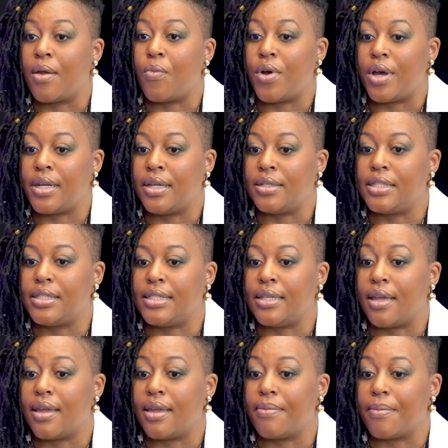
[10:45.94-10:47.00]
wanted
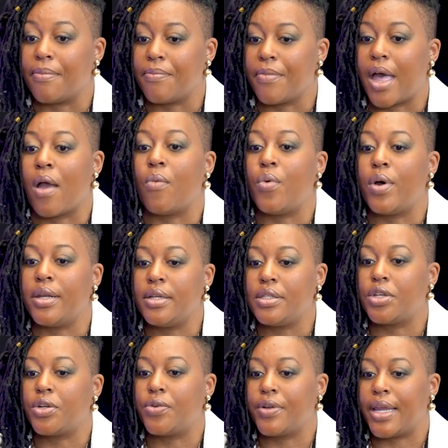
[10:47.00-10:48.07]

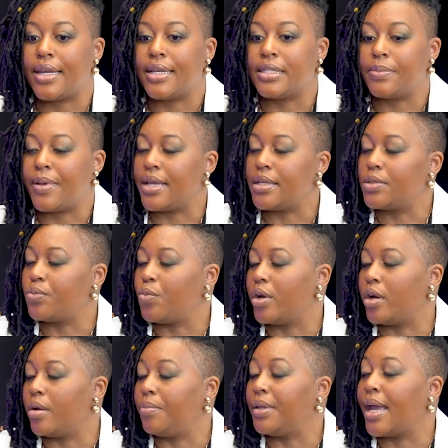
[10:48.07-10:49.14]
to create a space
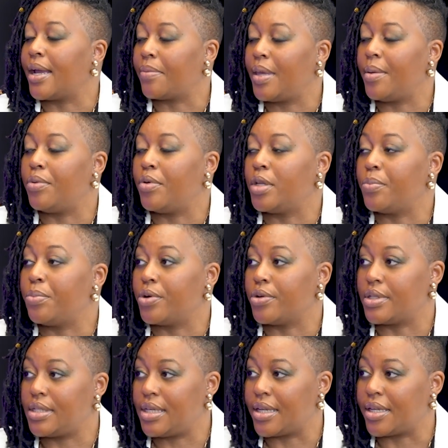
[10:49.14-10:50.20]
where Black people in
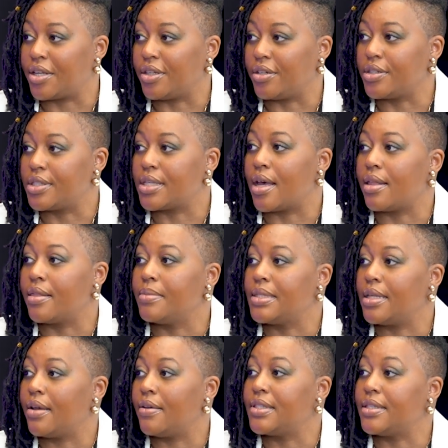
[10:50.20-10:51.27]
particular saw
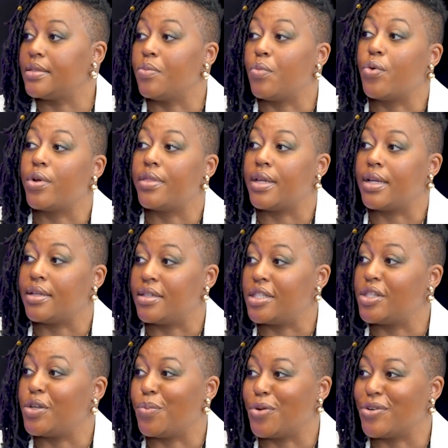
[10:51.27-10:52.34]
themselves as more than
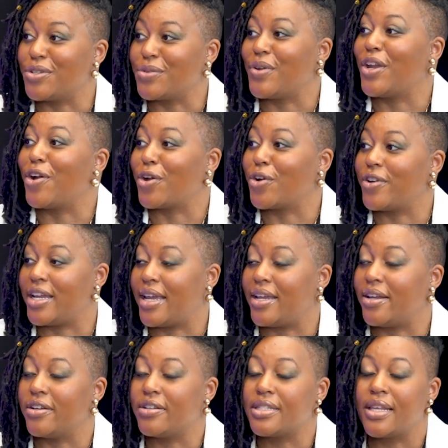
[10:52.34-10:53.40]
consumers. We are
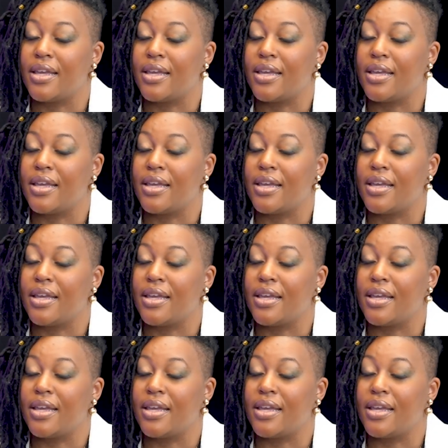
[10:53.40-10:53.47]
creators.